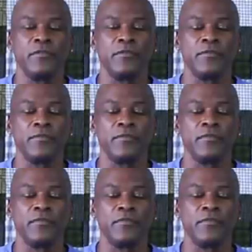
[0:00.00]

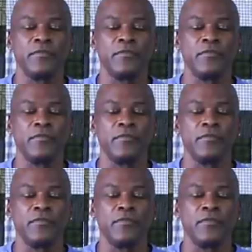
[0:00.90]

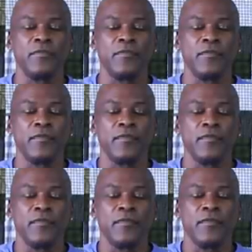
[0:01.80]

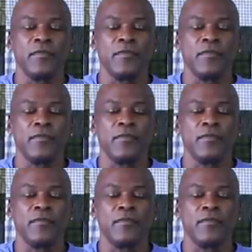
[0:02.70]
[no speech]